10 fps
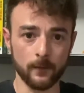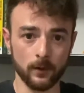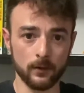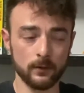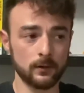
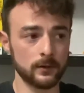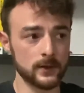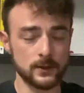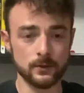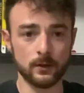This you can
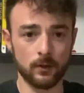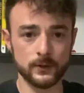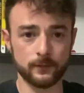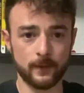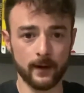also find
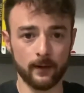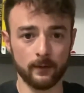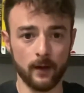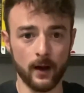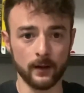online,
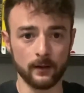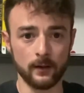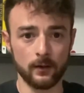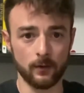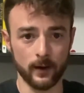okay?